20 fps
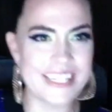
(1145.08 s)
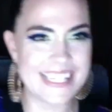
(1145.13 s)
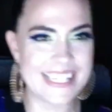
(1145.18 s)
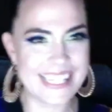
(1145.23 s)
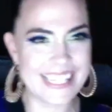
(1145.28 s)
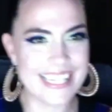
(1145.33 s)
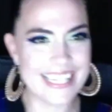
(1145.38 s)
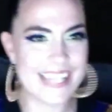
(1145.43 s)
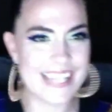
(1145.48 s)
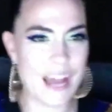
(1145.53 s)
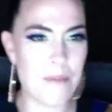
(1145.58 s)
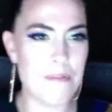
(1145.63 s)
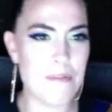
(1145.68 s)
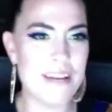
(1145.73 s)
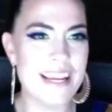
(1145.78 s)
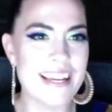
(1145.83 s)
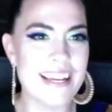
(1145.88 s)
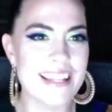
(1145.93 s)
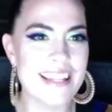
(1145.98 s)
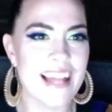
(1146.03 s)
things
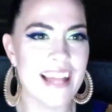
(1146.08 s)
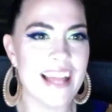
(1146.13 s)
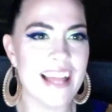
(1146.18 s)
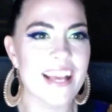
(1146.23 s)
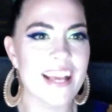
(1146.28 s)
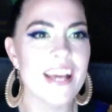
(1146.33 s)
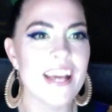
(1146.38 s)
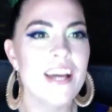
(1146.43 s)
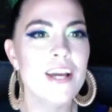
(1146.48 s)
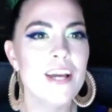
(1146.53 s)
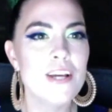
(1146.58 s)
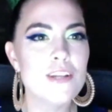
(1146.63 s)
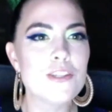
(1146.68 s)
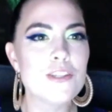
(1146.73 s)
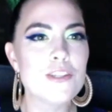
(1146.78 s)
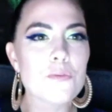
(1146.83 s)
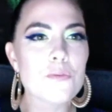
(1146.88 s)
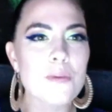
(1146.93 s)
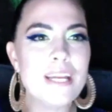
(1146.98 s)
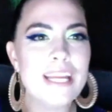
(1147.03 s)
happening. And they're like,
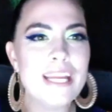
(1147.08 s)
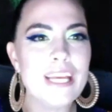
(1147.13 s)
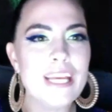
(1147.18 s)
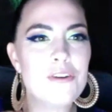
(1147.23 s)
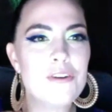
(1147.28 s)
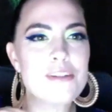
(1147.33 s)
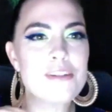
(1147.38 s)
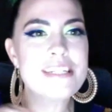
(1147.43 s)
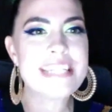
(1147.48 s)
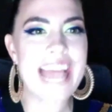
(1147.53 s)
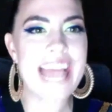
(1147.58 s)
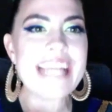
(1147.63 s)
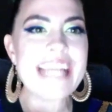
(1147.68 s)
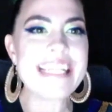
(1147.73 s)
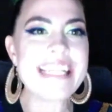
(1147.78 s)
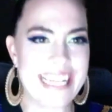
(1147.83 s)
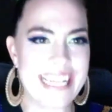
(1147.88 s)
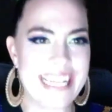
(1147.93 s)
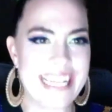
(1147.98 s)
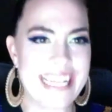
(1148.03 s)
sweetie, you're
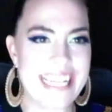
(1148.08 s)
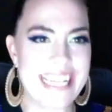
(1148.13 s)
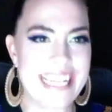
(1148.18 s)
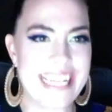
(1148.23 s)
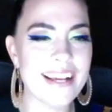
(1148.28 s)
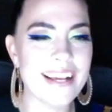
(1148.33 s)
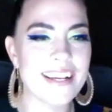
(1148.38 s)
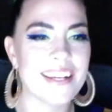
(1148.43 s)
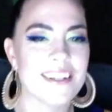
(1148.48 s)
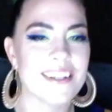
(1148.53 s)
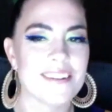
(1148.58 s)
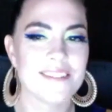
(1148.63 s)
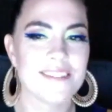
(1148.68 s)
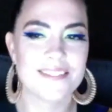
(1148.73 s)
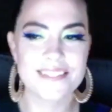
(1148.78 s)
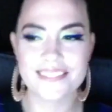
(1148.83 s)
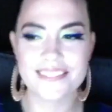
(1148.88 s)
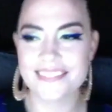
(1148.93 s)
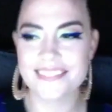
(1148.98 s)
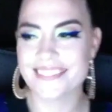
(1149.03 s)
dating. I'm like,
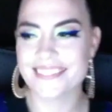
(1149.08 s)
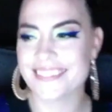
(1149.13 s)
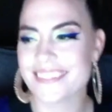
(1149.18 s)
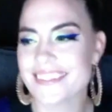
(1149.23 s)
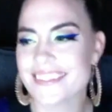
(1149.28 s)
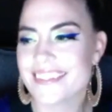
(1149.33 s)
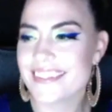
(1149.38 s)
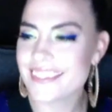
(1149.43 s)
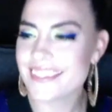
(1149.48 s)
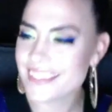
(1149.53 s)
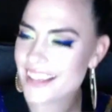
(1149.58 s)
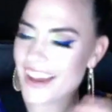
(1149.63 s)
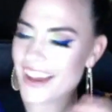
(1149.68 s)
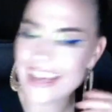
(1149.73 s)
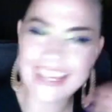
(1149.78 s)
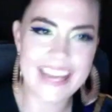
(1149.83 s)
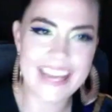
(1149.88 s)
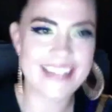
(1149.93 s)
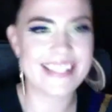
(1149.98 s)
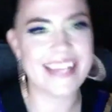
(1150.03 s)

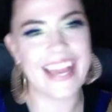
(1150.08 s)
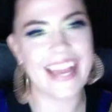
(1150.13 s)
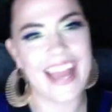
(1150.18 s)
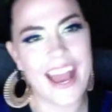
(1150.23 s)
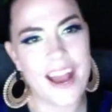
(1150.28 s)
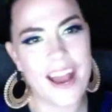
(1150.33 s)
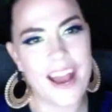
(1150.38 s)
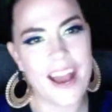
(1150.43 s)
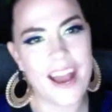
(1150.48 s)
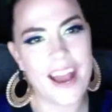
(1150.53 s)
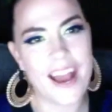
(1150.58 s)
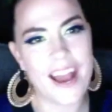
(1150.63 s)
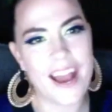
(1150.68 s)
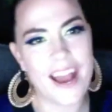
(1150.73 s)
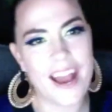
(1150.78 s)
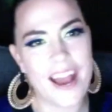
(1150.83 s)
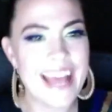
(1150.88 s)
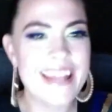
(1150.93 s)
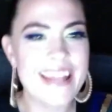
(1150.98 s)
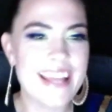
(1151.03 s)
I guess I am,
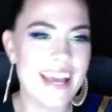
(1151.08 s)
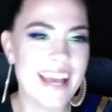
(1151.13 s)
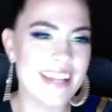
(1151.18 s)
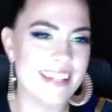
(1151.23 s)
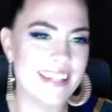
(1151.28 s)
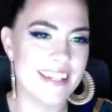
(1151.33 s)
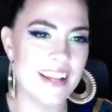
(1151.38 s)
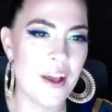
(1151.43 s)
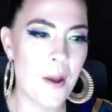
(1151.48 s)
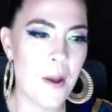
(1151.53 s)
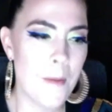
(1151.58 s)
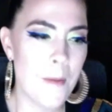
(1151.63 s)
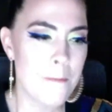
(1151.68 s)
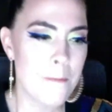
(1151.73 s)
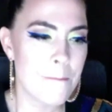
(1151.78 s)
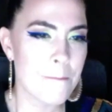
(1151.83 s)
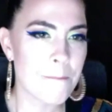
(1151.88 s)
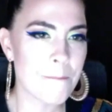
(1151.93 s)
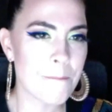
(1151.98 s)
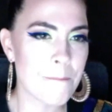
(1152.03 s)
really. And then,
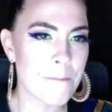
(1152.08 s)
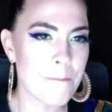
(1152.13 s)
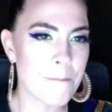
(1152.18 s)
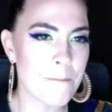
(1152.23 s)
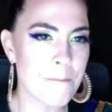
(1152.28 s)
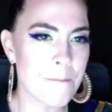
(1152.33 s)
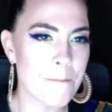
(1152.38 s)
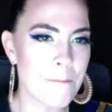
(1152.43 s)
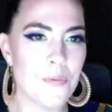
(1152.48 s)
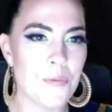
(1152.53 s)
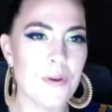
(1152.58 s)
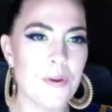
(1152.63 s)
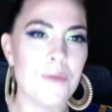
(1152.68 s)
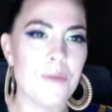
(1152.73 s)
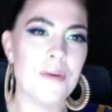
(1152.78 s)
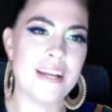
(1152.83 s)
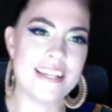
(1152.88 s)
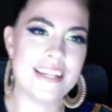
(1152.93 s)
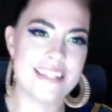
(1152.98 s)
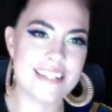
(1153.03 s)
you know, we
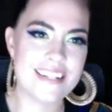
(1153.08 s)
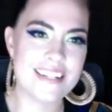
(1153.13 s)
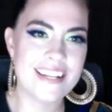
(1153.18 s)
went